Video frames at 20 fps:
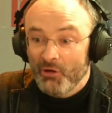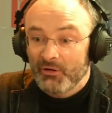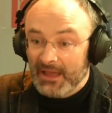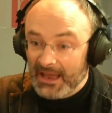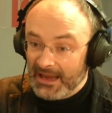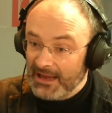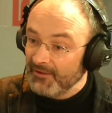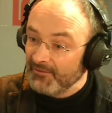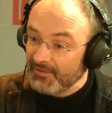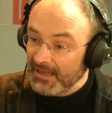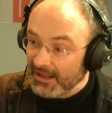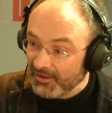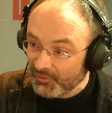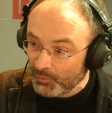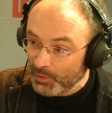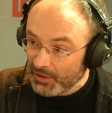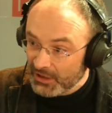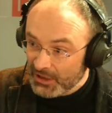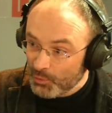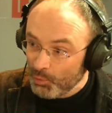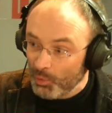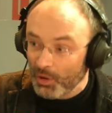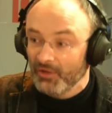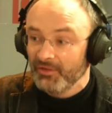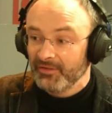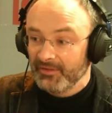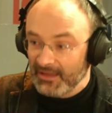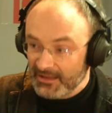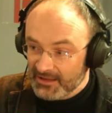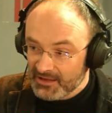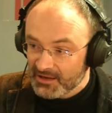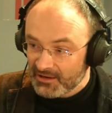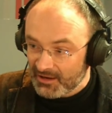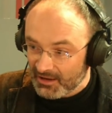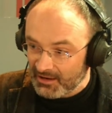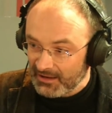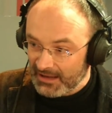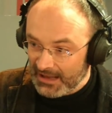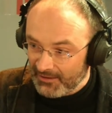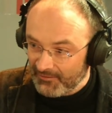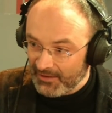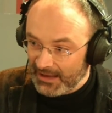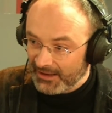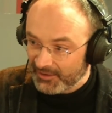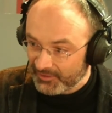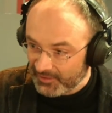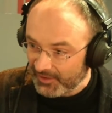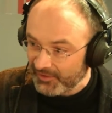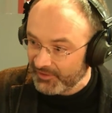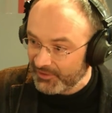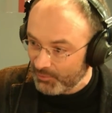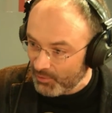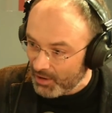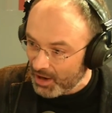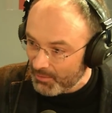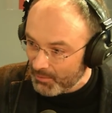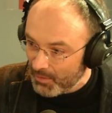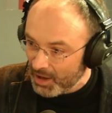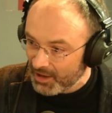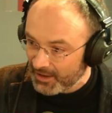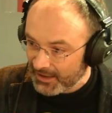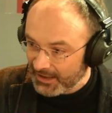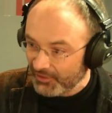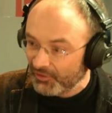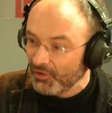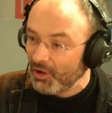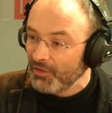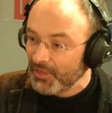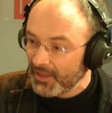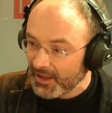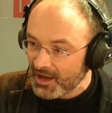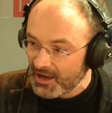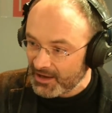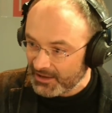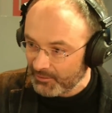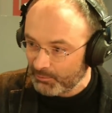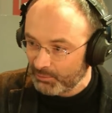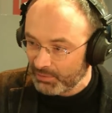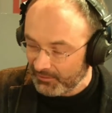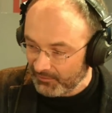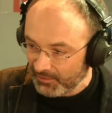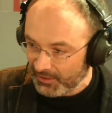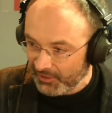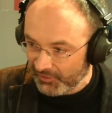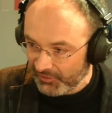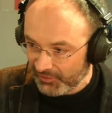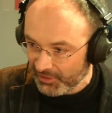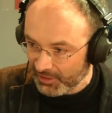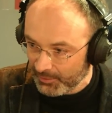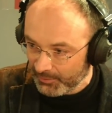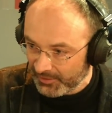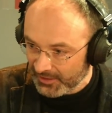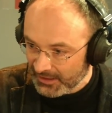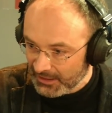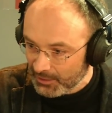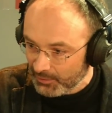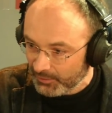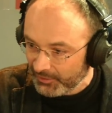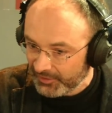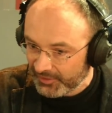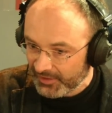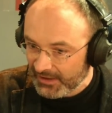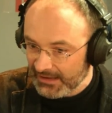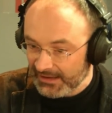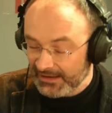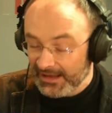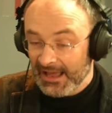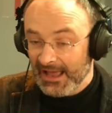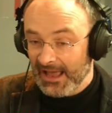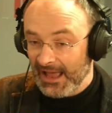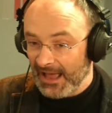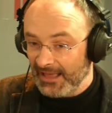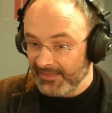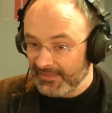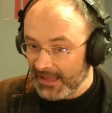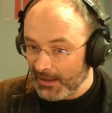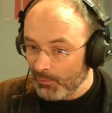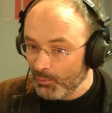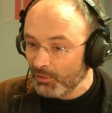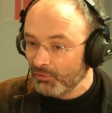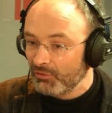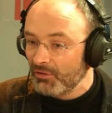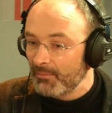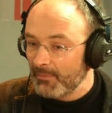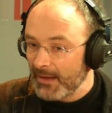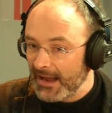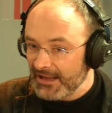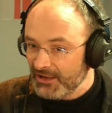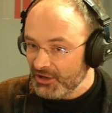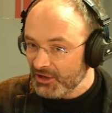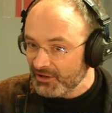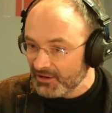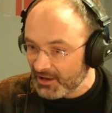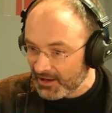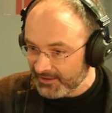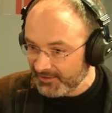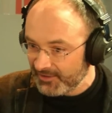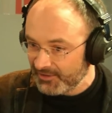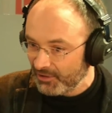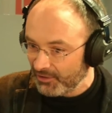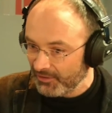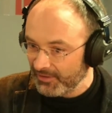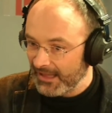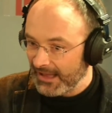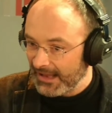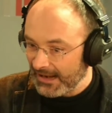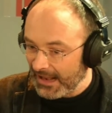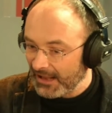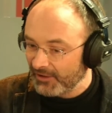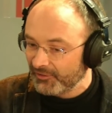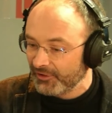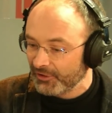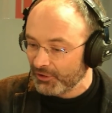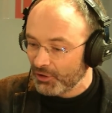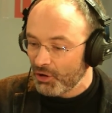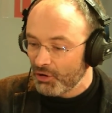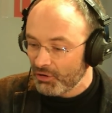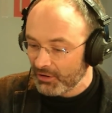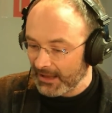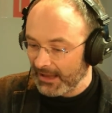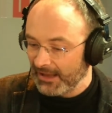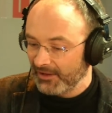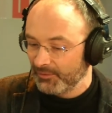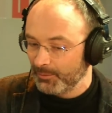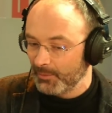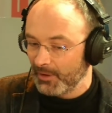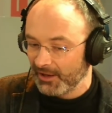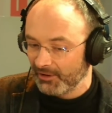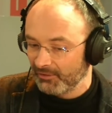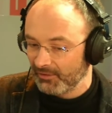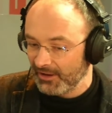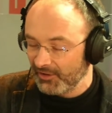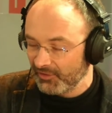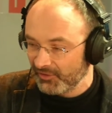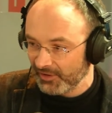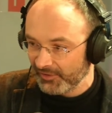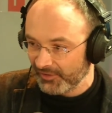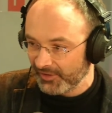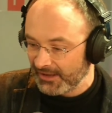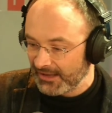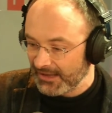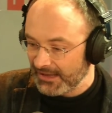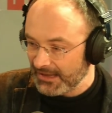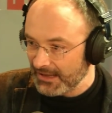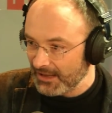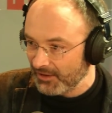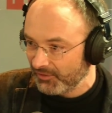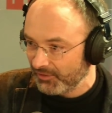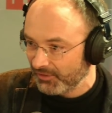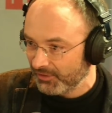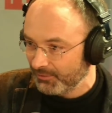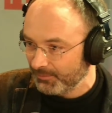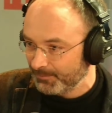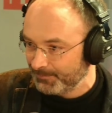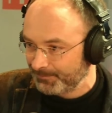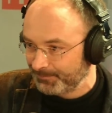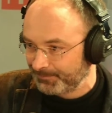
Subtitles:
okay, if that's what you want, then you can't have access to our markets on the kind of privileged terms that you seek. And they will remain united on that as long as migration is the key issue.